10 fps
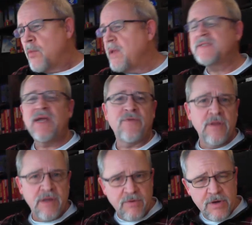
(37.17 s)
We have
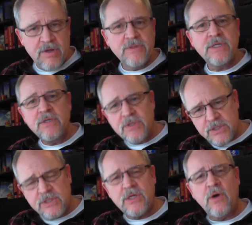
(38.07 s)
several hundred users.
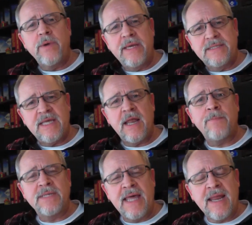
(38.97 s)
And so we set
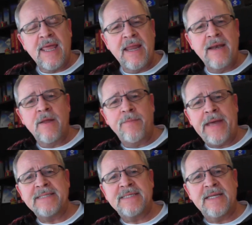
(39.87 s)
up a dedicated
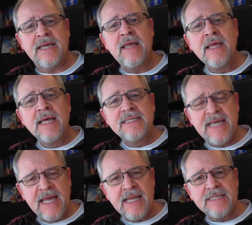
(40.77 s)
capacity
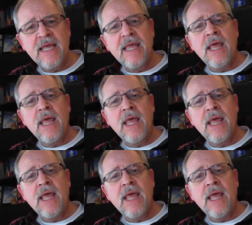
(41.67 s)
tenant